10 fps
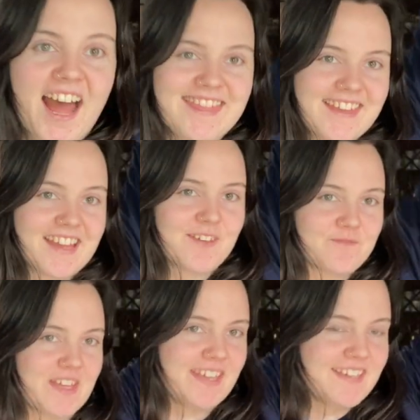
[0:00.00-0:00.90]
I think I
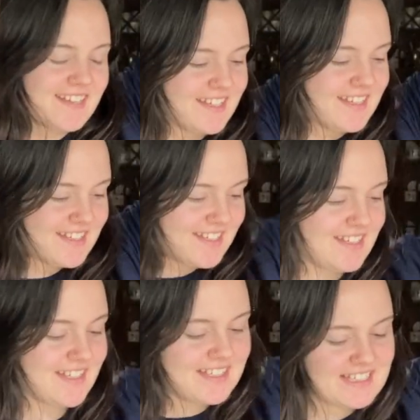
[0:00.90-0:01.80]

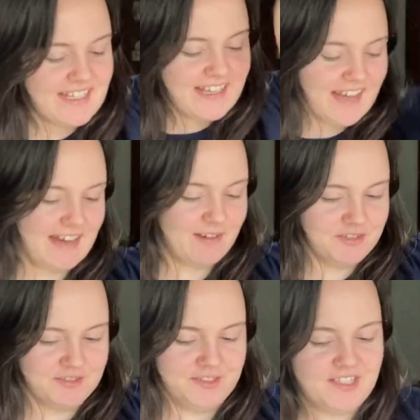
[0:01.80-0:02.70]
figured it
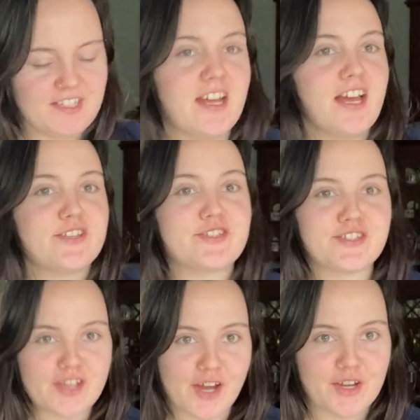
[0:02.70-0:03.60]
out.
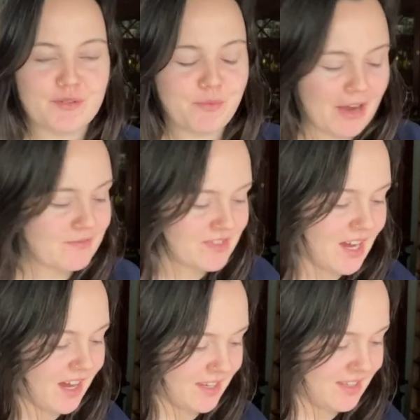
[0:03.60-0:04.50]
So what I've
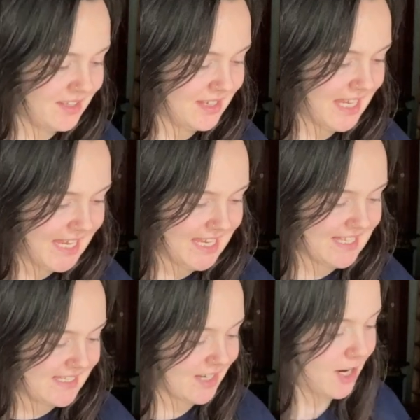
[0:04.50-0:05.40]
done
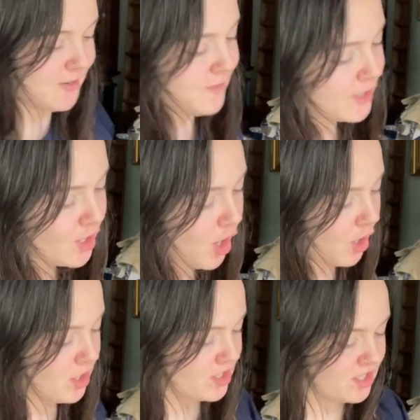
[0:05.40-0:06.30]
is I
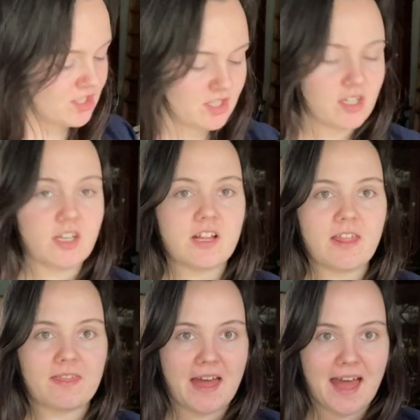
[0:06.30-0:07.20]
forgot
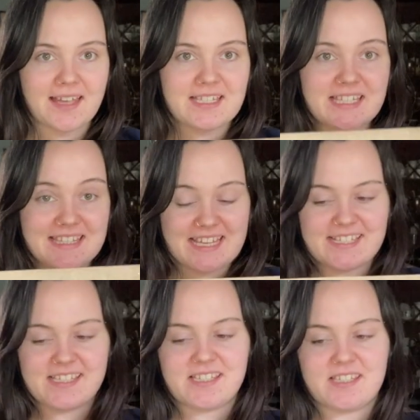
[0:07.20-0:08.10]
that
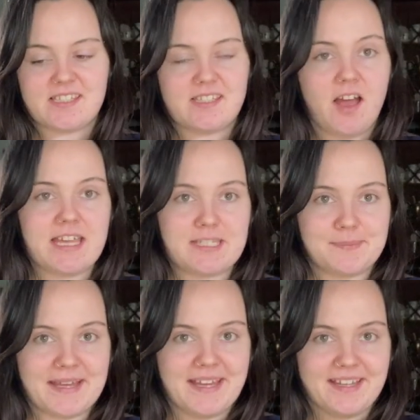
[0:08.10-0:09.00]
this side
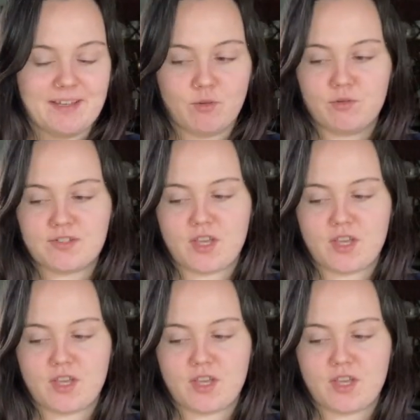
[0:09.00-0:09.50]
bit also